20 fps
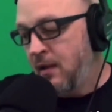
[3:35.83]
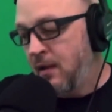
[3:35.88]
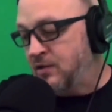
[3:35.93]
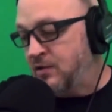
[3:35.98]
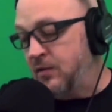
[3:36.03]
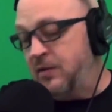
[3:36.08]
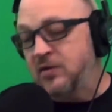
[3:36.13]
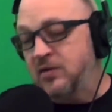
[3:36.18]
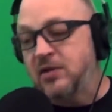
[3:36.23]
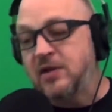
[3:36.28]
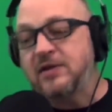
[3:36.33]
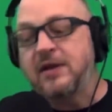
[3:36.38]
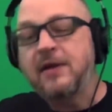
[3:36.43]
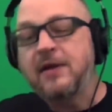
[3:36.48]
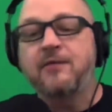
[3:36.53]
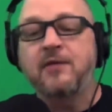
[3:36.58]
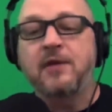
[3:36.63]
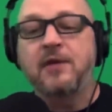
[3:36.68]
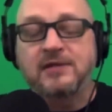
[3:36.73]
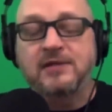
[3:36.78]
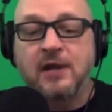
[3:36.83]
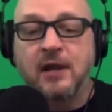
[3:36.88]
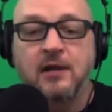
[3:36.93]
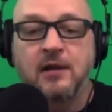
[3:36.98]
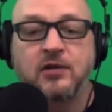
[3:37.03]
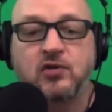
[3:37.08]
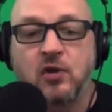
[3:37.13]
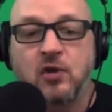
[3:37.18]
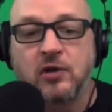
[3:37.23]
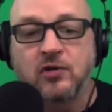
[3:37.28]
So there's a definite
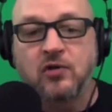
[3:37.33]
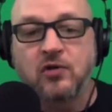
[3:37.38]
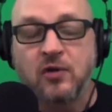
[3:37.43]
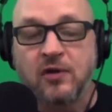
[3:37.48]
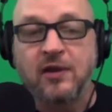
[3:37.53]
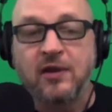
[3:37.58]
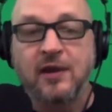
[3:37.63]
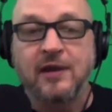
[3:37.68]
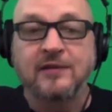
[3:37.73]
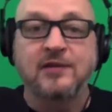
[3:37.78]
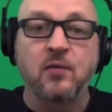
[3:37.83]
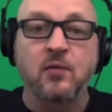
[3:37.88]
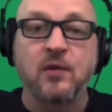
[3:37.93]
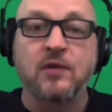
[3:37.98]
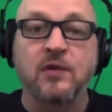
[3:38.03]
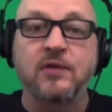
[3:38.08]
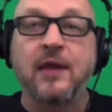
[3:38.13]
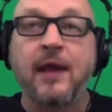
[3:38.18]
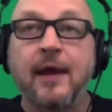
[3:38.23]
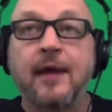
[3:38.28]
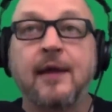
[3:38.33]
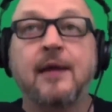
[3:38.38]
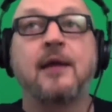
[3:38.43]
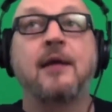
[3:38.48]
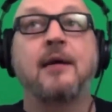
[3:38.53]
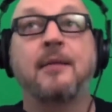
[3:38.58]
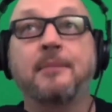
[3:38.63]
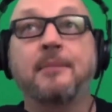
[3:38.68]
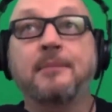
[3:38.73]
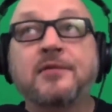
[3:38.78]
solid structure to things. And with that
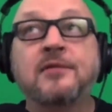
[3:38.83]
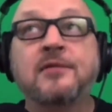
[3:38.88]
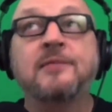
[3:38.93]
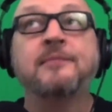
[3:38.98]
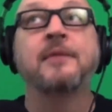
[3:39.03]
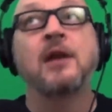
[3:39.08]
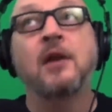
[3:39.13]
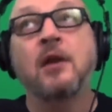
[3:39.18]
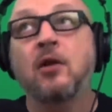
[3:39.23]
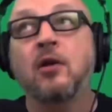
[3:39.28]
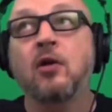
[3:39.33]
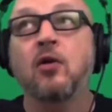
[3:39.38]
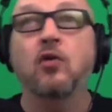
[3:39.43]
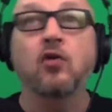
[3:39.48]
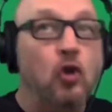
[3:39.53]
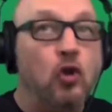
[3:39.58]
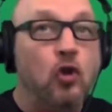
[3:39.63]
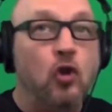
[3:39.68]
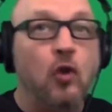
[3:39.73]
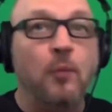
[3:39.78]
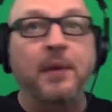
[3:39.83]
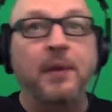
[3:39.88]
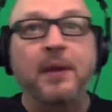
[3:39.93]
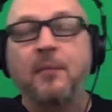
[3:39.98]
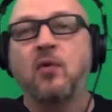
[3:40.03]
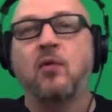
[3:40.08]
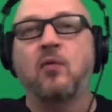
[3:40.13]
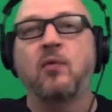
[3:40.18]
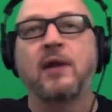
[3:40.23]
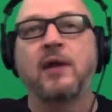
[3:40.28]
comes a little bit
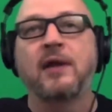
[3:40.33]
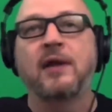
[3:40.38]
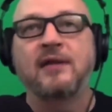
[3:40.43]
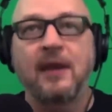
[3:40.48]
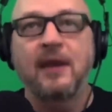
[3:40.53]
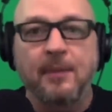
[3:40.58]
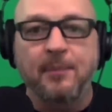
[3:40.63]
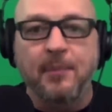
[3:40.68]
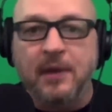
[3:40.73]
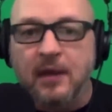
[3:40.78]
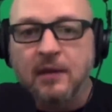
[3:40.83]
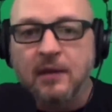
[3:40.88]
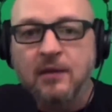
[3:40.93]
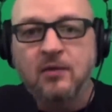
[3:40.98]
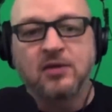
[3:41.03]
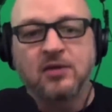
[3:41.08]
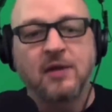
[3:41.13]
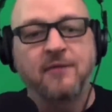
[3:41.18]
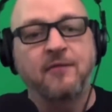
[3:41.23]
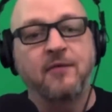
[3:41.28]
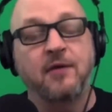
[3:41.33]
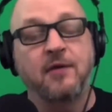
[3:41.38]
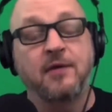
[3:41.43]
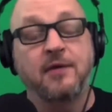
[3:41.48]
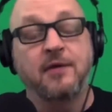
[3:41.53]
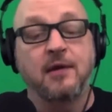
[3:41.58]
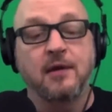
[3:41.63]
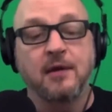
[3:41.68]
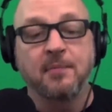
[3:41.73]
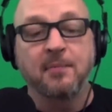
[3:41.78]
more red tape of getting your stuff on
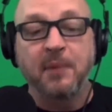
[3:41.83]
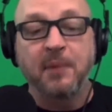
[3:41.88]
the air.